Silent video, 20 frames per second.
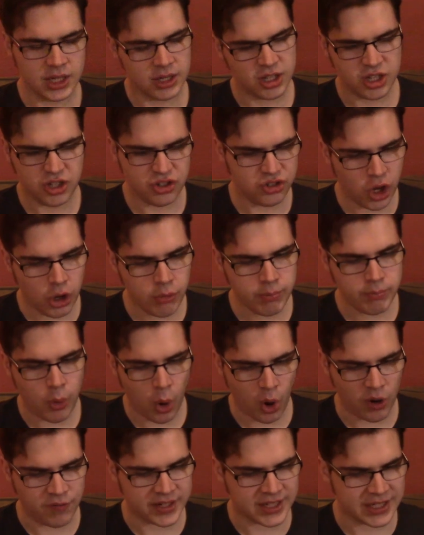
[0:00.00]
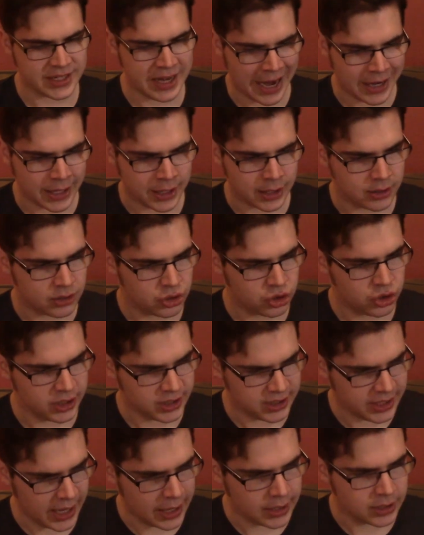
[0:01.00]
"No more of it, Nana," she
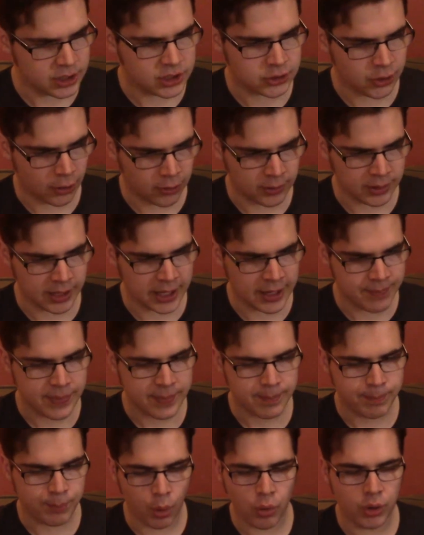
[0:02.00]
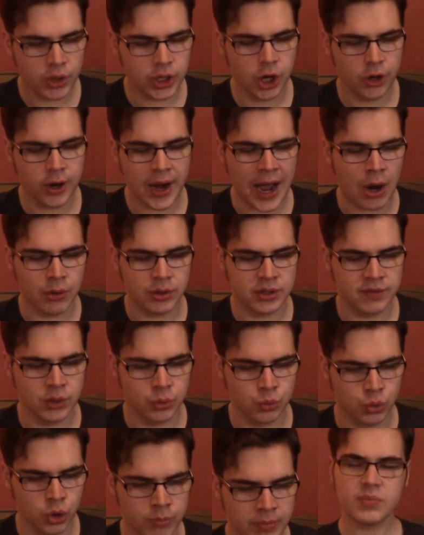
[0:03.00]
said sternly, pulling her out of the
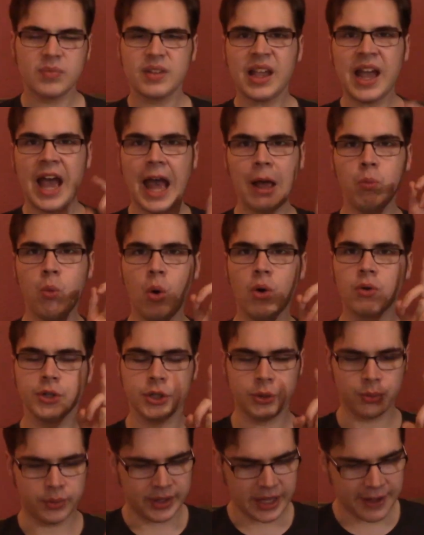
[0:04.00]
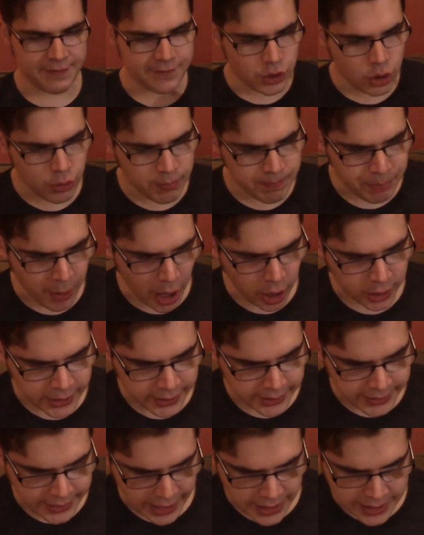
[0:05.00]
room. "I warn you, if you bark
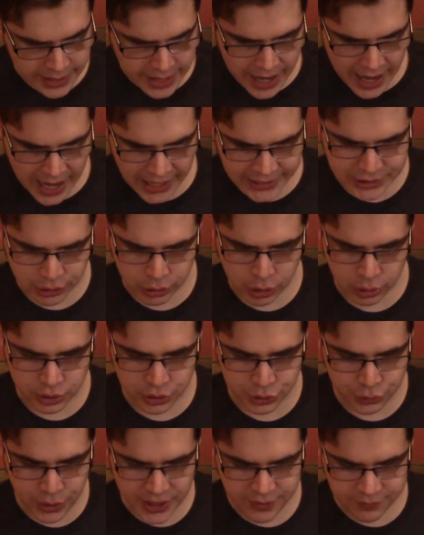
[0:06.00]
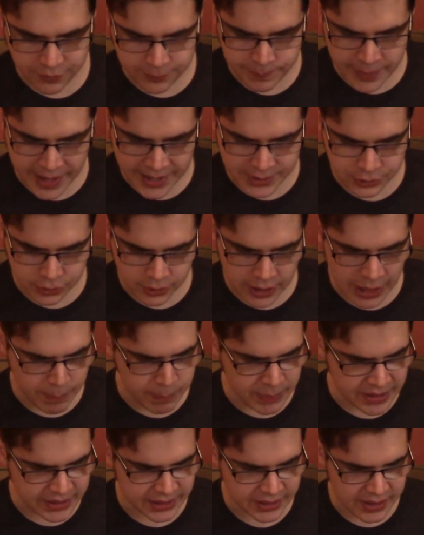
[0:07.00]
again, I shall go straight for Master and
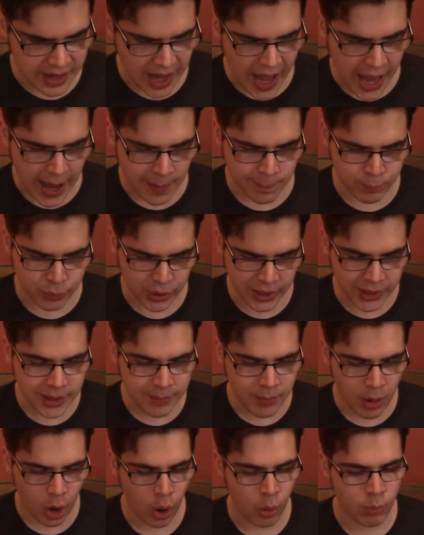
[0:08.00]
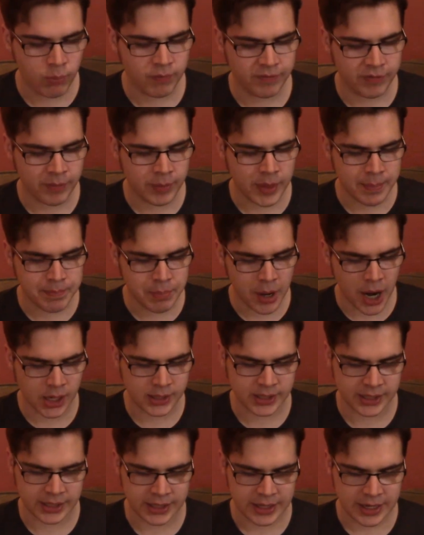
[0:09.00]
Missus and bring them home from the
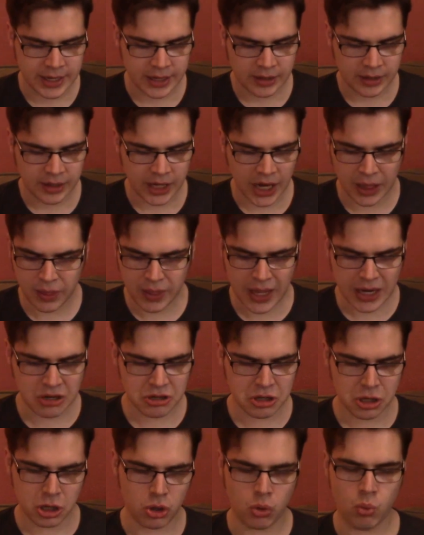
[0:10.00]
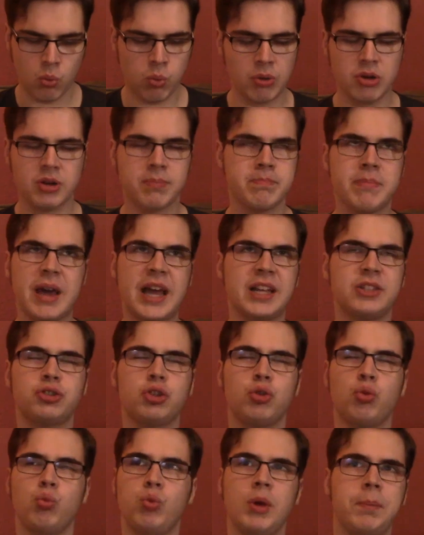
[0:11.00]
party. And then, oh, won't Master
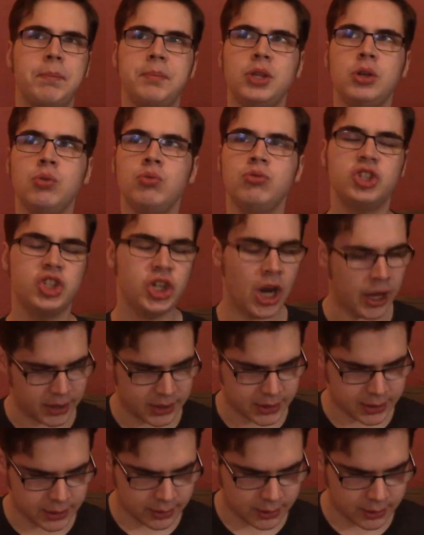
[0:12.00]
whip you just!"